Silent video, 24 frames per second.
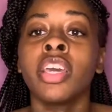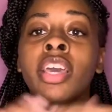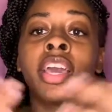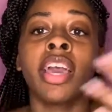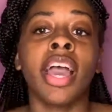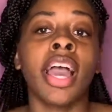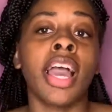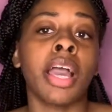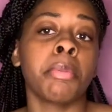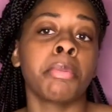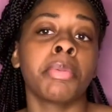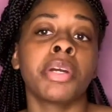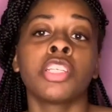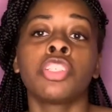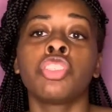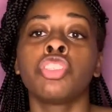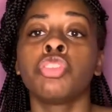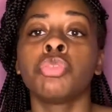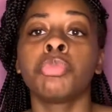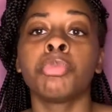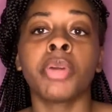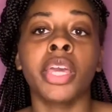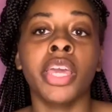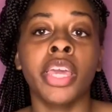how much
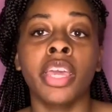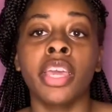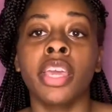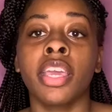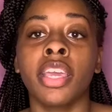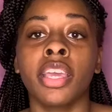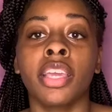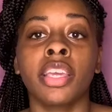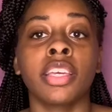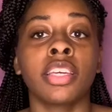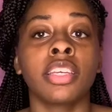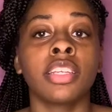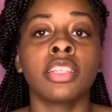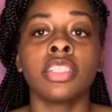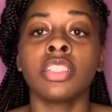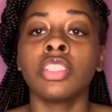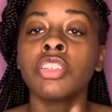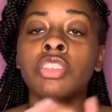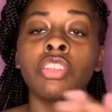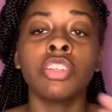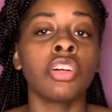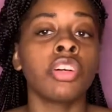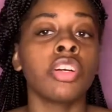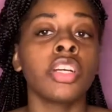you make, and
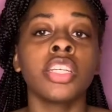you know,